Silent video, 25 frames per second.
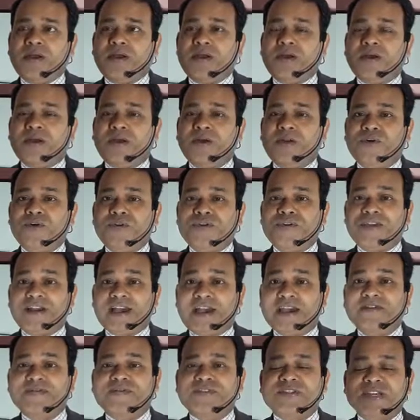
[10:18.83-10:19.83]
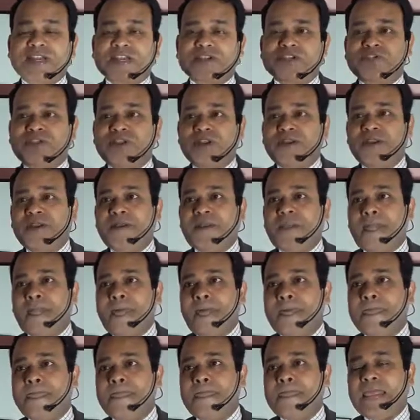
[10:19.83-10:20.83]
drives actually,
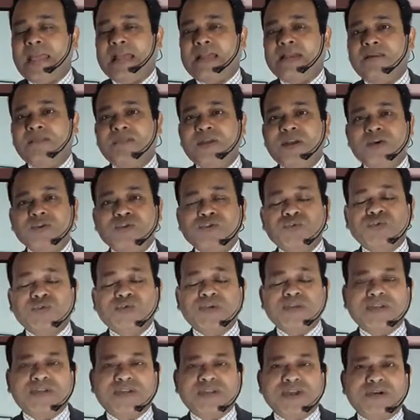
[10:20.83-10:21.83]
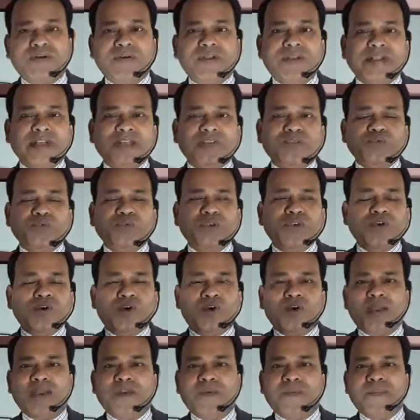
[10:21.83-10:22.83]
like, because nowadays we
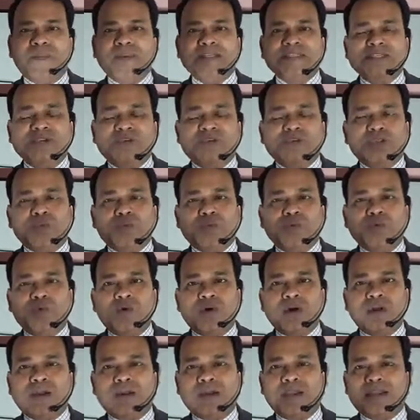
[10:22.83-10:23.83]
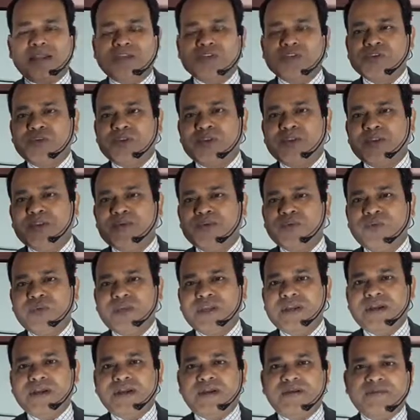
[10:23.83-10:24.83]
all are busy with work actually, and
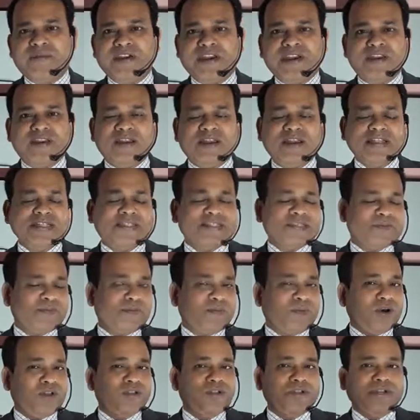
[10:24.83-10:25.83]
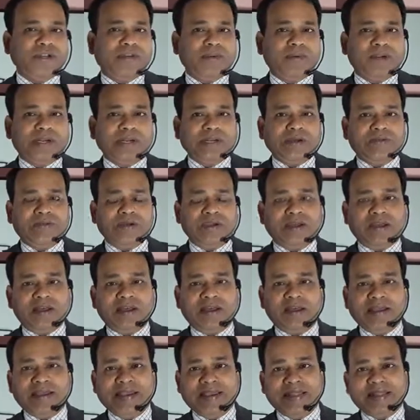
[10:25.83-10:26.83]
we are very least bothered about
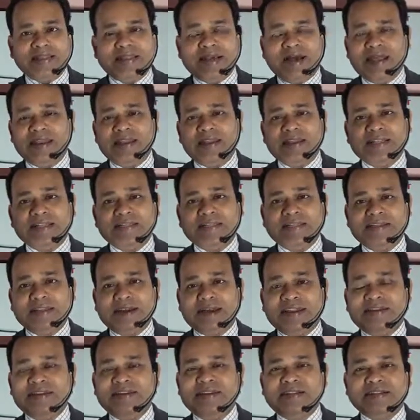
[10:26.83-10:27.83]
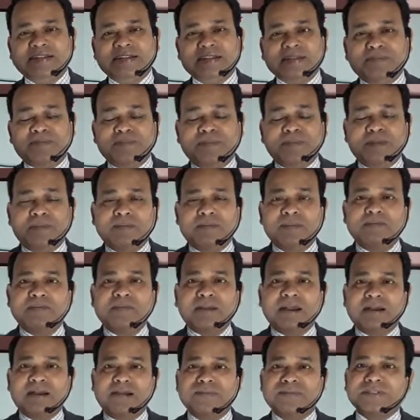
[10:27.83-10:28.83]
our health unless and until some problem
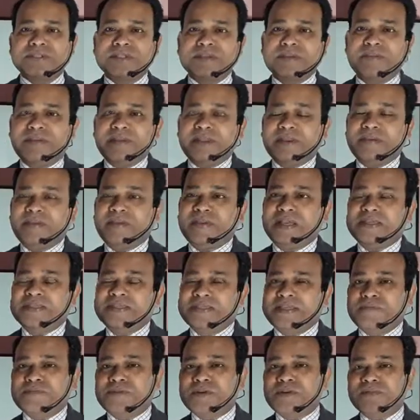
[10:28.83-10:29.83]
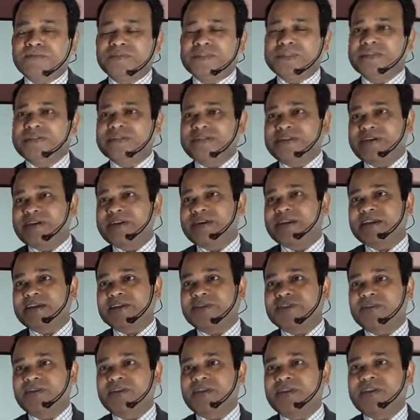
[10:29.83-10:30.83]
comes and very big symptoms is there
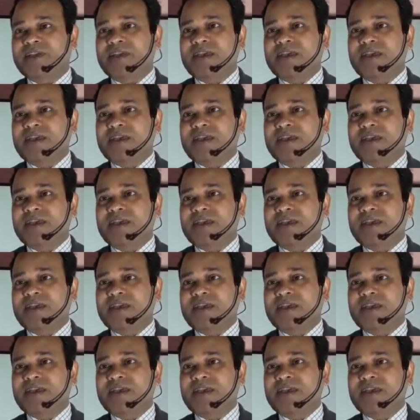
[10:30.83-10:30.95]
actually.